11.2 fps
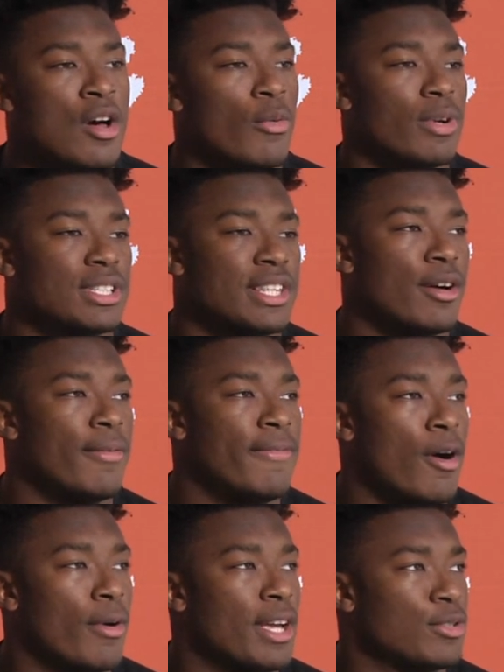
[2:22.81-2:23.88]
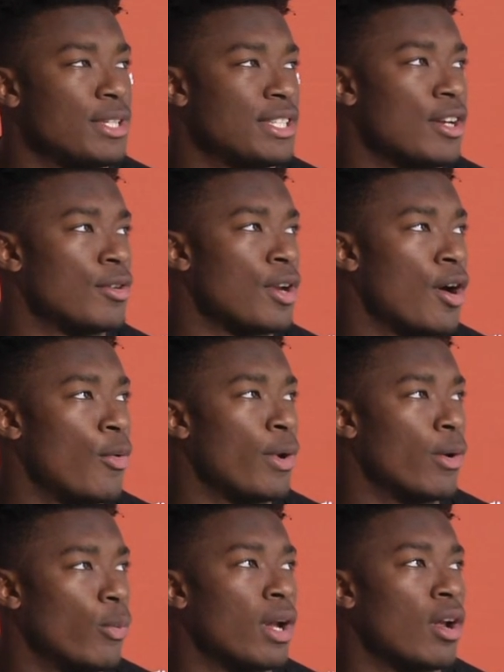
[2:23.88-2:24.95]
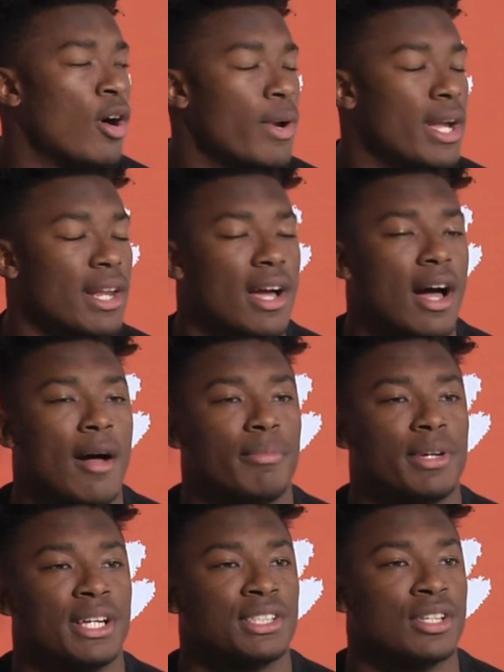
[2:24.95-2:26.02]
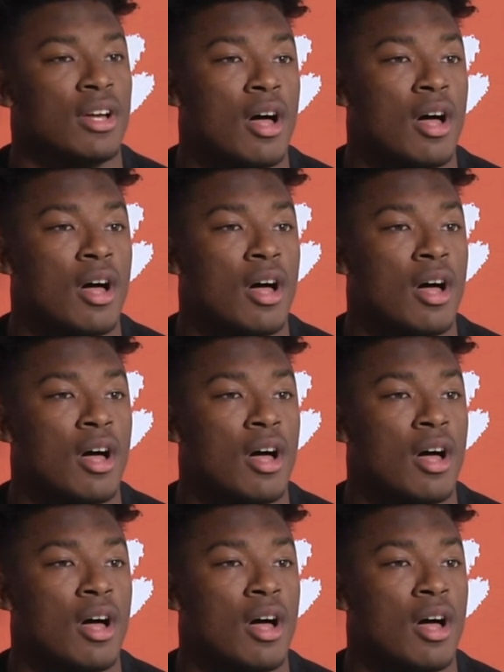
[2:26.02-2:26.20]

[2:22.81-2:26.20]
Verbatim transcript: We're still focused. We still know what all we can accomplish.